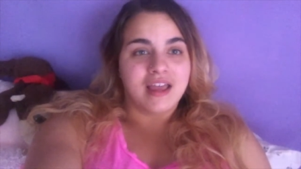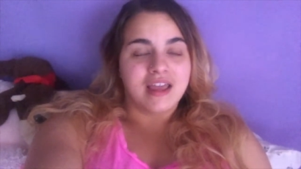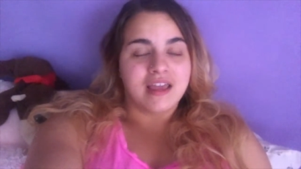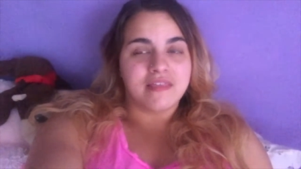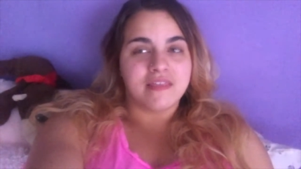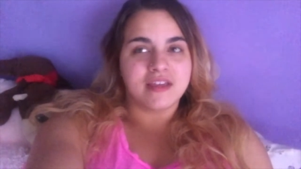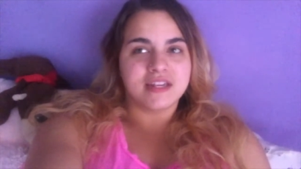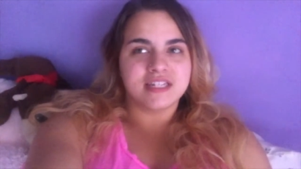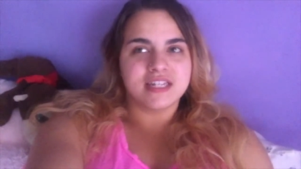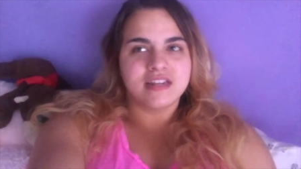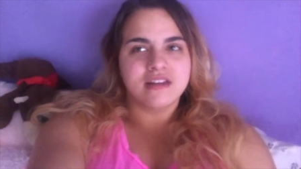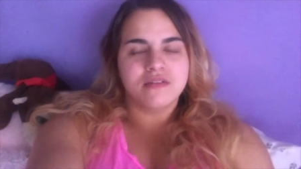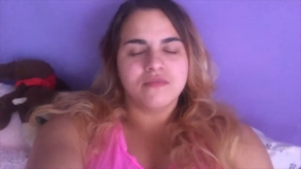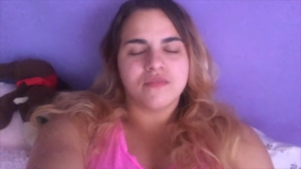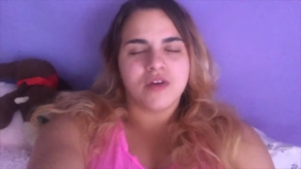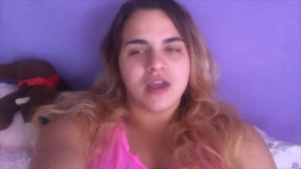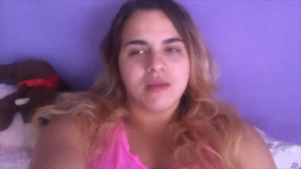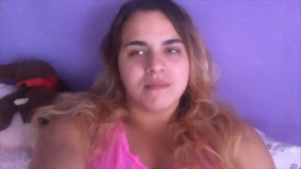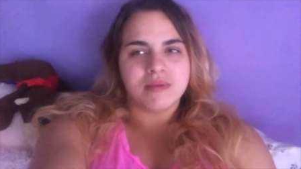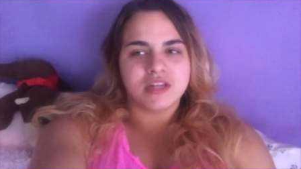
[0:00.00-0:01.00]
And they did
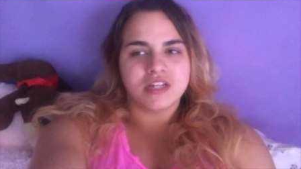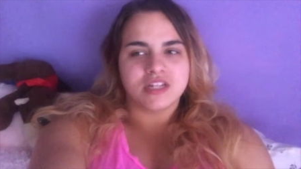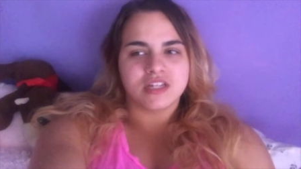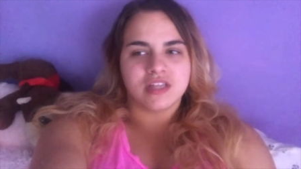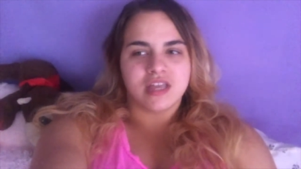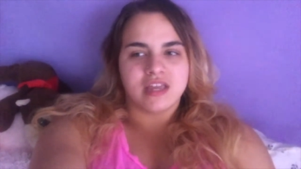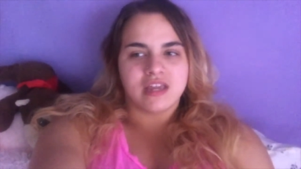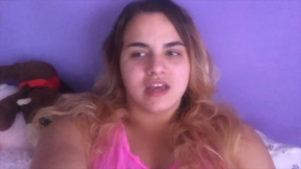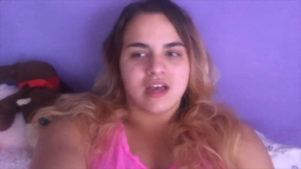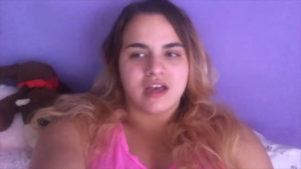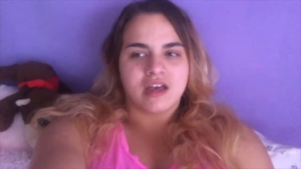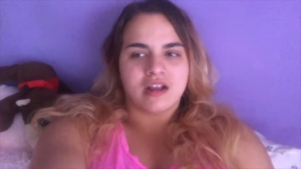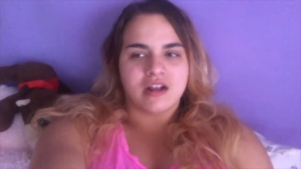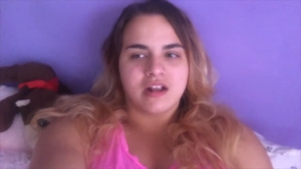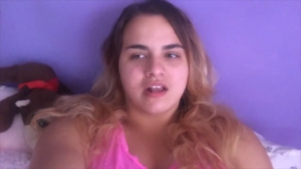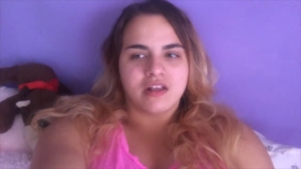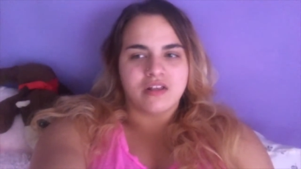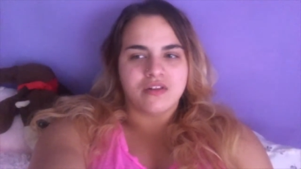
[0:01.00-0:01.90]
invite me to like a,